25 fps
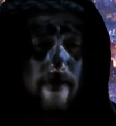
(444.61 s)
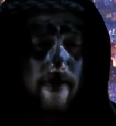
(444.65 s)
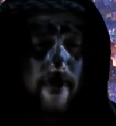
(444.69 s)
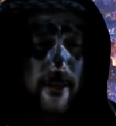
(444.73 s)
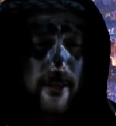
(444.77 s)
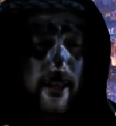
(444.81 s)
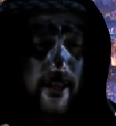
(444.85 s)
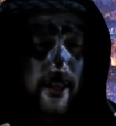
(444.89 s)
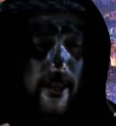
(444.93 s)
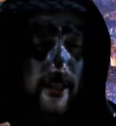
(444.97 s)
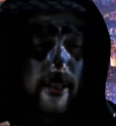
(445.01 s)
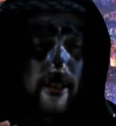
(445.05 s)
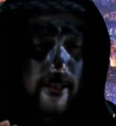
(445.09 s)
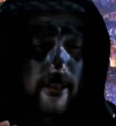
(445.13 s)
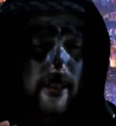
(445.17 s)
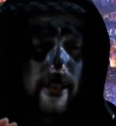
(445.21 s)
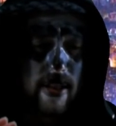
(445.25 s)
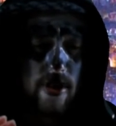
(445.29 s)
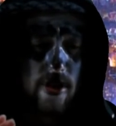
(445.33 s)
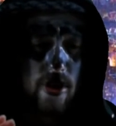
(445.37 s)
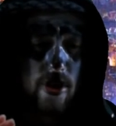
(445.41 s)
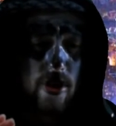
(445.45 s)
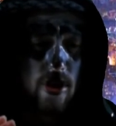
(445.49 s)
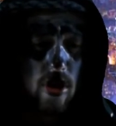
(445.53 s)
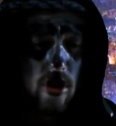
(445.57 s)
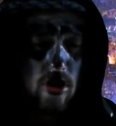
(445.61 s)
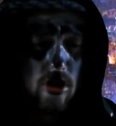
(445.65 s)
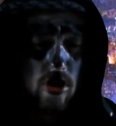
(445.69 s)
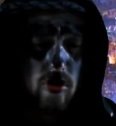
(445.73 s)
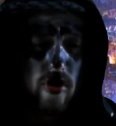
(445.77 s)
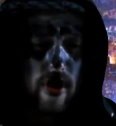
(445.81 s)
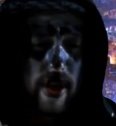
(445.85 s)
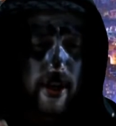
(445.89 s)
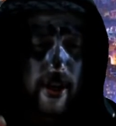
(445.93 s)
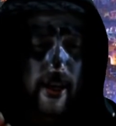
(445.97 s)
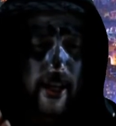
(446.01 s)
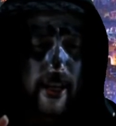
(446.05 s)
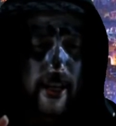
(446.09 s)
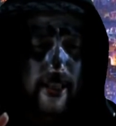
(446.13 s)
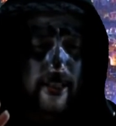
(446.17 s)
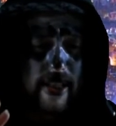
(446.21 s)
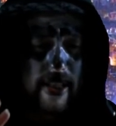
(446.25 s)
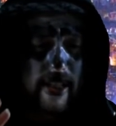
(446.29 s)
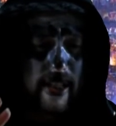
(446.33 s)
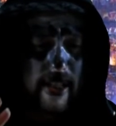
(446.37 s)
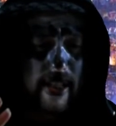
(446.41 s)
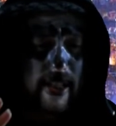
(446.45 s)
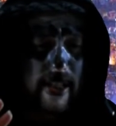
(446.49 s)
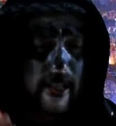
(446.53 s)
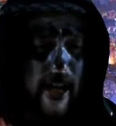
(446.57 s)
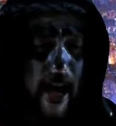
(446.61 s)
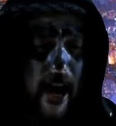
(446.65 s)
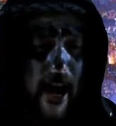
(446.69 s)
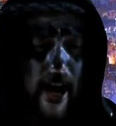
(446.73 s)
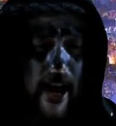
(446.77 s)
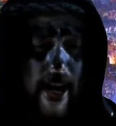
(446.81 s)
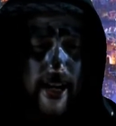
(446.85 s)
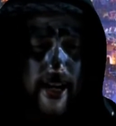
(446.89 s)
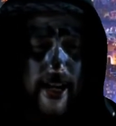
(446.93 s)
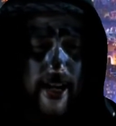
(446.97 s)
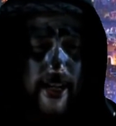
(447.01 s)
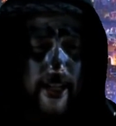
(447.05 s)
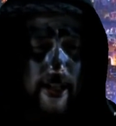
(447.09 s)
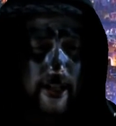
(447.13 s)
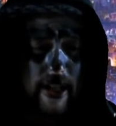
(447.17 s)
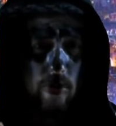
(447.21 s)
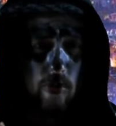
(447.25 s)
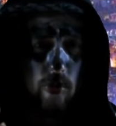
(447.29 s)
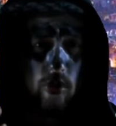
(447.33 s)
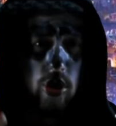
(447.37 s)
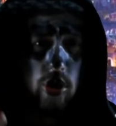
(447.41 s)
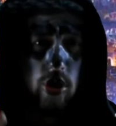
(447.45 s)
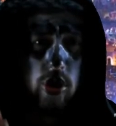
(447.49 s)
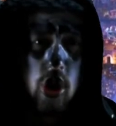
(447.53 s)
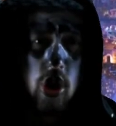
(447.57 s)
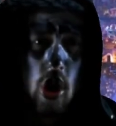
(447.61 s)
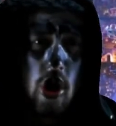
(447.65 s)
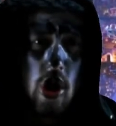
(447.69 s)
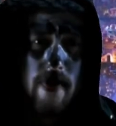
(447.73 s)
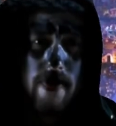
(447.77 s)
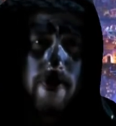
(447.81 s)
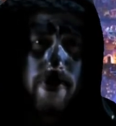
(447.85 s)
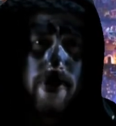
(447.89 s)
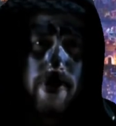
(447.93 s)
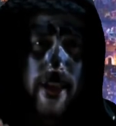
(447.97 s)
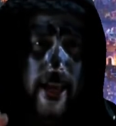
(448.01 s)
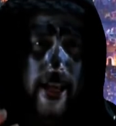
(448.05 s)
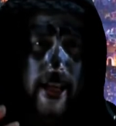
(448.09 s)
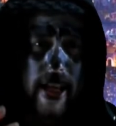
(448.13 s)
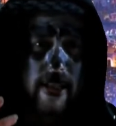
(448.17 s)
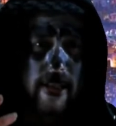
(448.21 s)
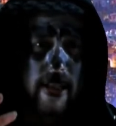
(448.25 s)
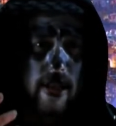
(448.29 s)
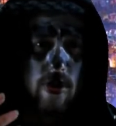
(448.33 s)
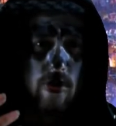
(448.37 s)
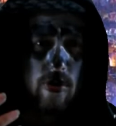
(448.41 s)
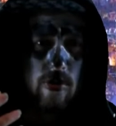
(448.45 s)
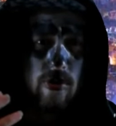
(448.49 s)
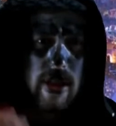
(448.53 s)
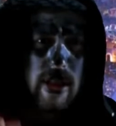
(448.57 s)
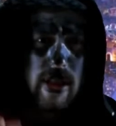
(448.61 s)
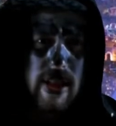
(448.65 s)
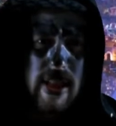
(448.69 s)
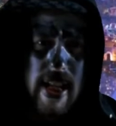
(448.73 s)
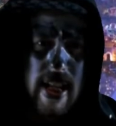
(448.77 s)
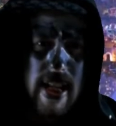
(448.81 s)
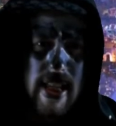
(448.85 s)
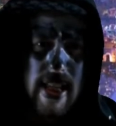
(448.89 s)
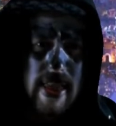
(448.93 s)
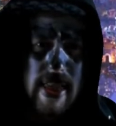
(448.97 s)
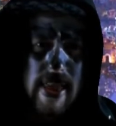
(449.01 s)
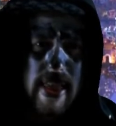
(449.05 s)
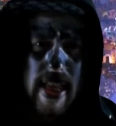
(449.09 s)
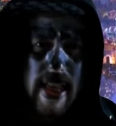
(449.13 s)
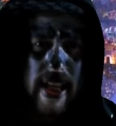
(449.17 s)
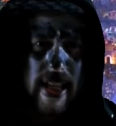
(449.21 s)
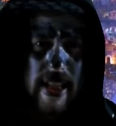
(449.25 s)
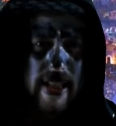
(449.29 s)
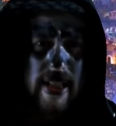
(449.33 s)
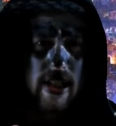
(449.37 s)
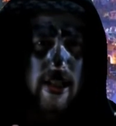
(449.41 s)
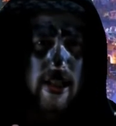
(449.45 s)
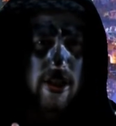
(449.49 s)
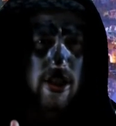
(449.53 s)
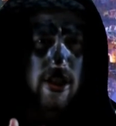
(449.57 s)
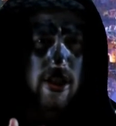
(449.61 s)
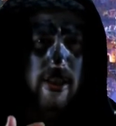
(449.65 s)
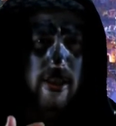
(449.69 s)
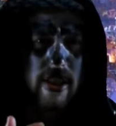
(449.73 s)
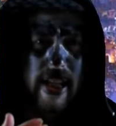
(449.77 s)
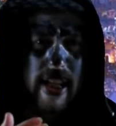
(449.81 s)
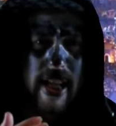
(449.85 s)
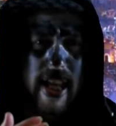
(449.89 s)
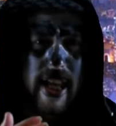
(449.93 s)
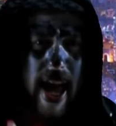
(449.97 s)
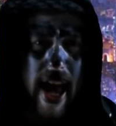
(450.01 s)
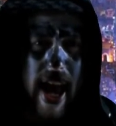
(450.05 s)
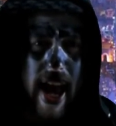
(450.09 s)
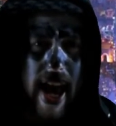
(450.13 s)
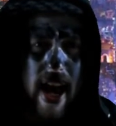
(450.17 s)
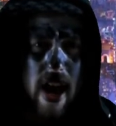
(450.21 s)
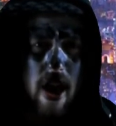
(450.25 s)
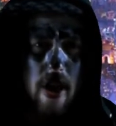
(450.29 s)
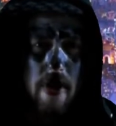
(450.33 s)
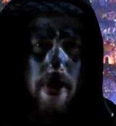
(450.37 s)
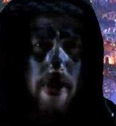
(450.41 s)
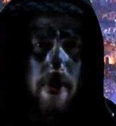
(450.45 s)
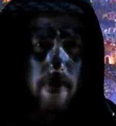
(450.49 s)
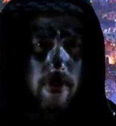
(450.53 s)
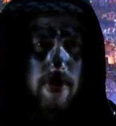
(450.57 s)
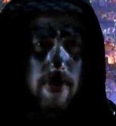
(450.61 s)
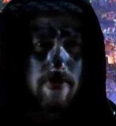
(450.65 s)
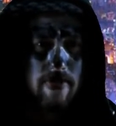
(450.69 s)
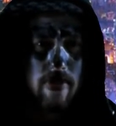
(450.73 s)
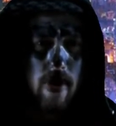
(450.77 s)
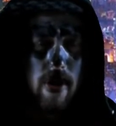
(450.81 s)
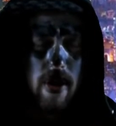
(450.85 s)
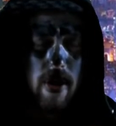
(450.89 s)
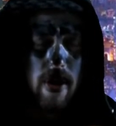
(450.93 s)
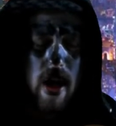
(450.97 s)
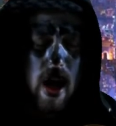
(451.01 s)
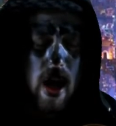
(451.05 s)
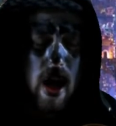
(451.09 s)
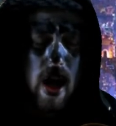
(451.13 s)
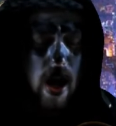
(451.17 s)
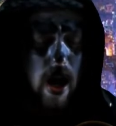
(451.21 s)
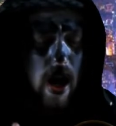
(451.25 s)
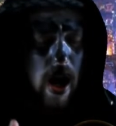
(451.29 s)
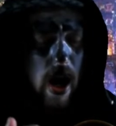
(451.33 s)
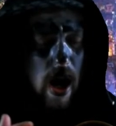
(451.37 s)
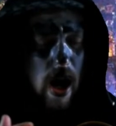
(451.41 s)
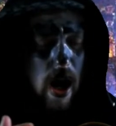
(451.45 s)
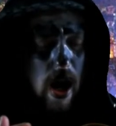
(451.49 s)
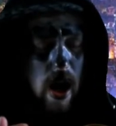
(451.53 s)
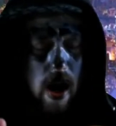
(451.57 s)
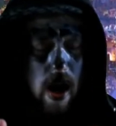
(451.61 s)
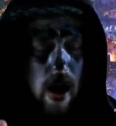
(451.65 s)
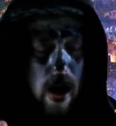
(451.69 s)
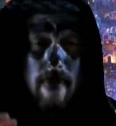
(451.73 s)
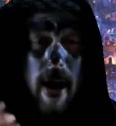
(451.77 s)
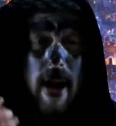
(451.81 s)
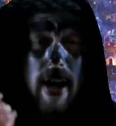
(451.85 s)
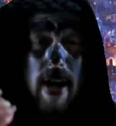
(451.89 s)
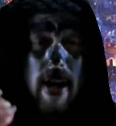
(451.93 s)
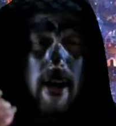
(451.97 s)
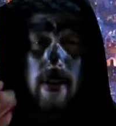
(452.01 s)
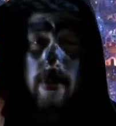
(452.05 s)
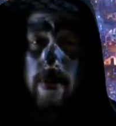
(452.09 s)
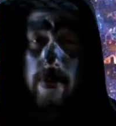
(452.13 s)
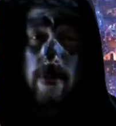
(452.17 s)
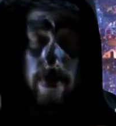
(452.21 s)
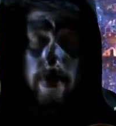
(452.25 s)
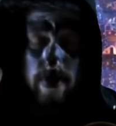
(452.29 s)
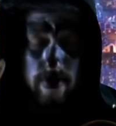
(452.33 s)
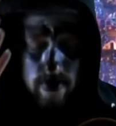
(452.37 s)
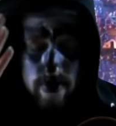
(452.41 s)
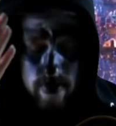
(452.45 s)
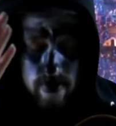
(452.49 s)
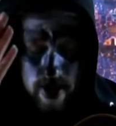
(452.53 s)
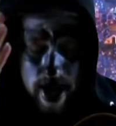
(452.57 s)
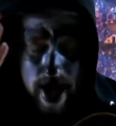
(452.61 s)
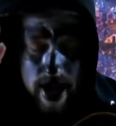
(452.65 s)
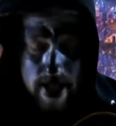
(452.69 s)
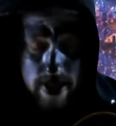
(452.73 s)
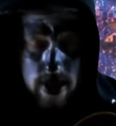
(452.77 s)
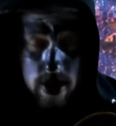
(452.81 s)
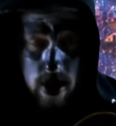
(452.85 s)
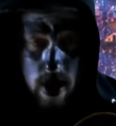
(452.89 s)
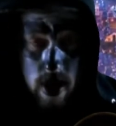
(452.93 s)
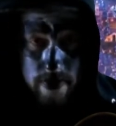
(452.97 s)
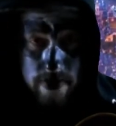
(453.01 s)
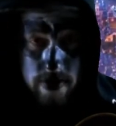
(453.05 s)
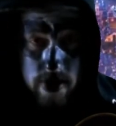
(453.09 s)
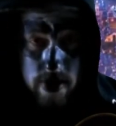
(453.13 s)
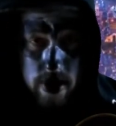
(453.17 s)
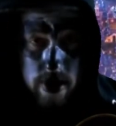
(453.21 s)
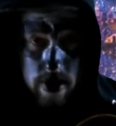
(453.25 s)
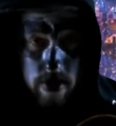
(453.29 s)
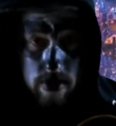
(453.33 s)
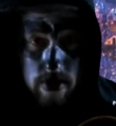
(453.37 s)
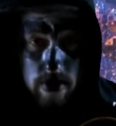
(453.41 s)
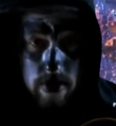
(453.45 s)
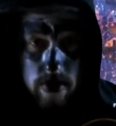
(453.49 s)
it's nurturing and it's guiding, and you learn things and you see things, and just the care that was put. Oh, my hats off to you.